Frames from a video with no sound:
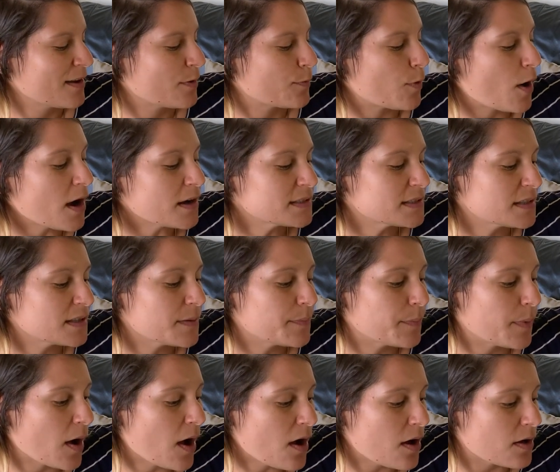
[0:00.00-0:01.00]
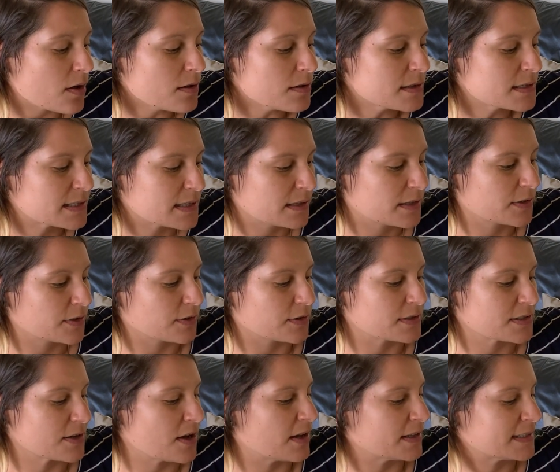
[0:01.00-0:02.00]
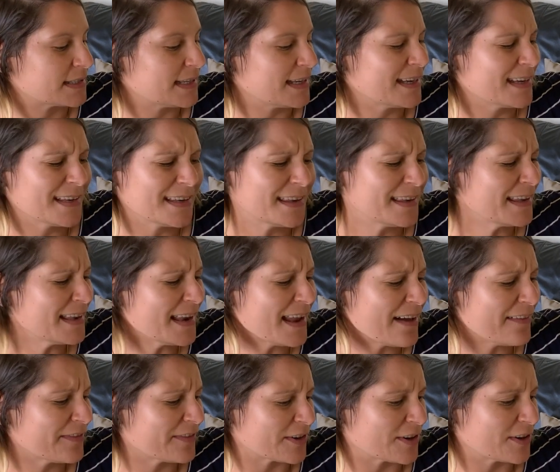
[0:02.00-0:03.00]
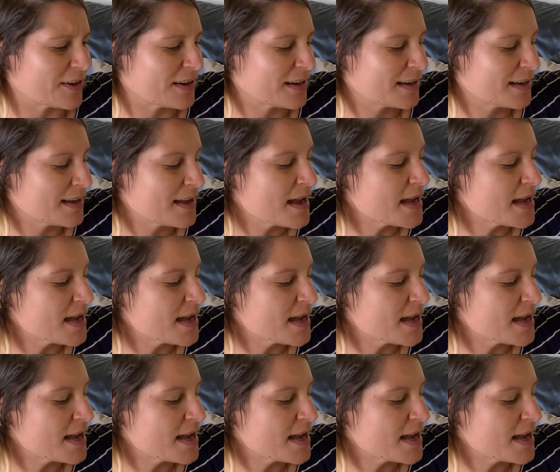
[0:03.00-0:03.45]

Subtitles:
Walk to the ball, said the girl's auntie. Never!